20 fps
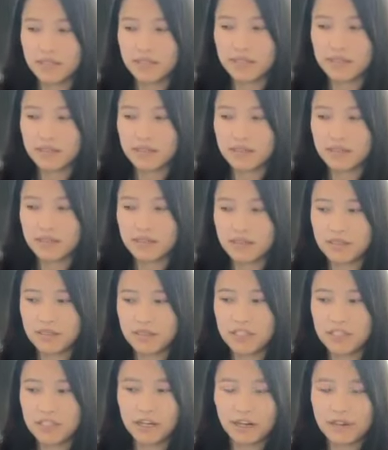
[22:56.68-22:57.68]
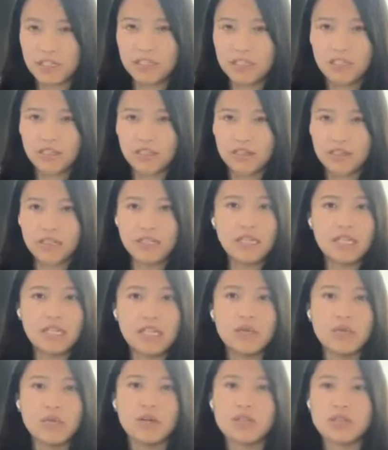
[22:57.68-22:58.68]
because the director,
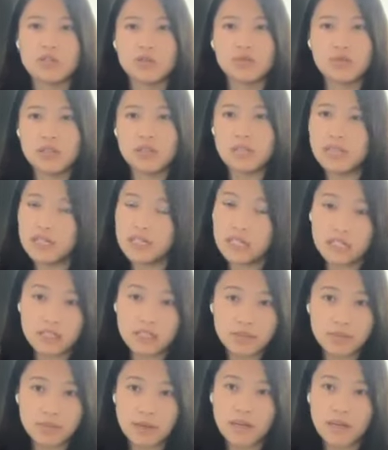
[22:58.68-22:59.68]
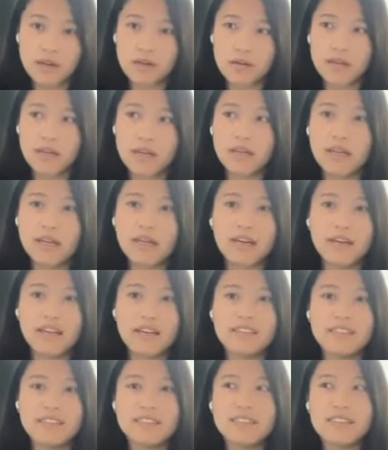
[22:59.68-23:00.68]
he was really inspiring,
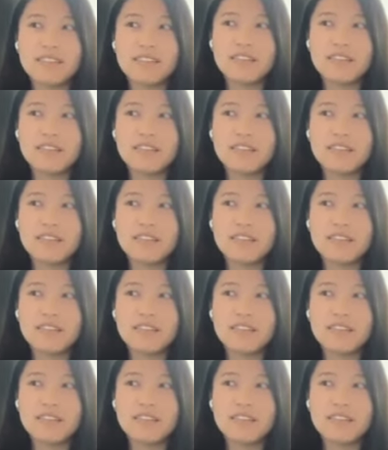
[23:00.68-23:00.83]
and